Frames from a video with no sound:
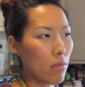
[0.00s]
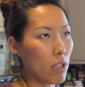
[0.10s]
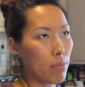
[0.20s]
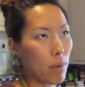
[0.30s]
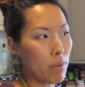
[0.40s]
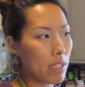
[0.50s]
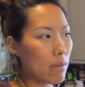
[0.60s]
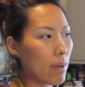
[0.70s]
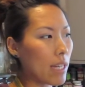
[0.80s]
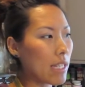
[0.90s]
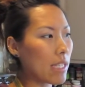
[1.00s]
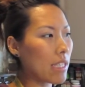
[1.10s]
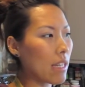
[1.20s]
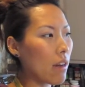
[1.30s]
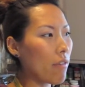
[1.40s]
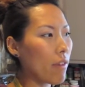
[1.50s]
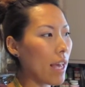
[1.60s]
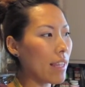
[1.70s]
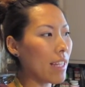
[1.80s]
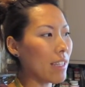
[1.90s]
much pumpkin spice stuff,
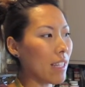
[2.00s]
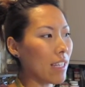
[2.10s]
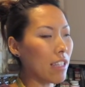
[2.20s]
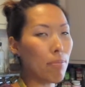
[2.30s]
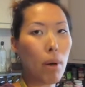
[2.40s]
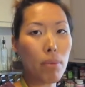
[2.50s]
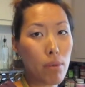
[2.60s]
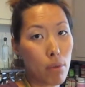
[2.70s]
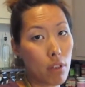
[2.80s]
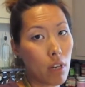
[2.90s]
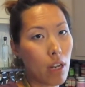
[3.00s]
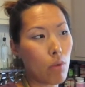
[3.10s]
and then like the pumpkin puree,